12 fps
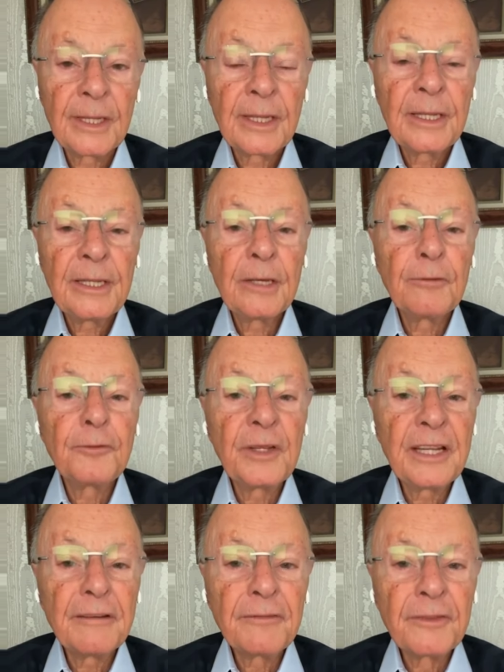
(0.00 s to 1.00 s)
And
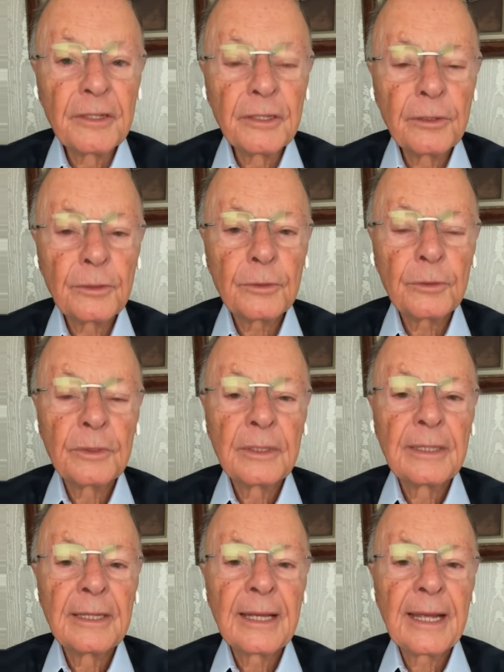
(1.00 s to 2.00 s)
I
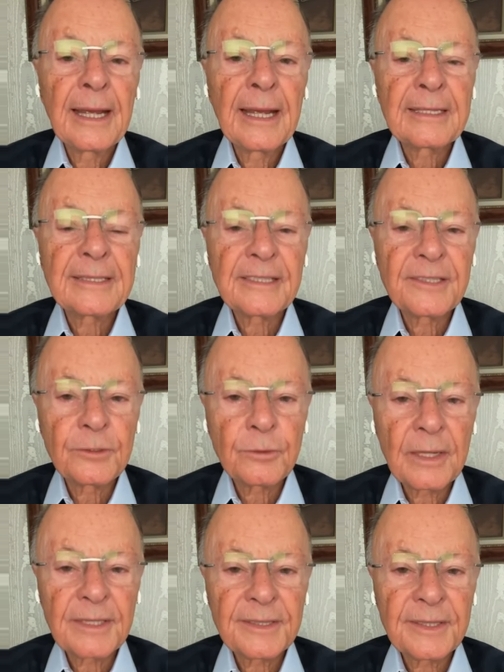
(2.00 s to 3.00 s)
continued on
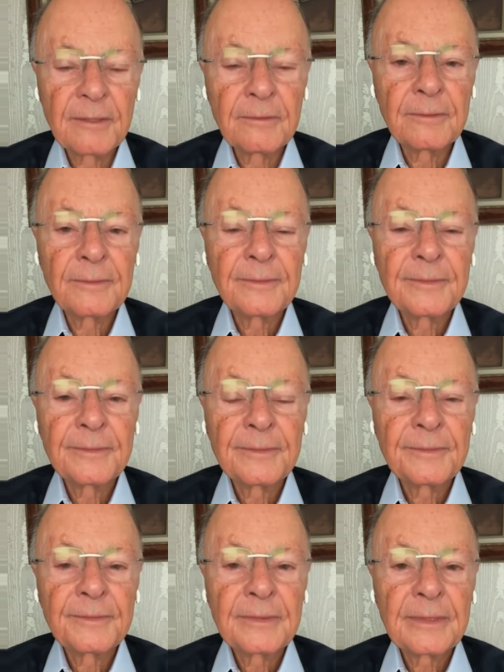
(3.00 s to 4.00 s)
with that
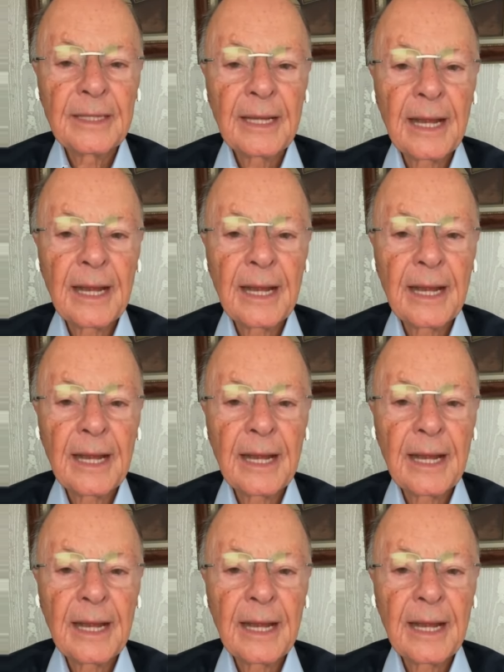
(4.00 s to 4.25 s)
situation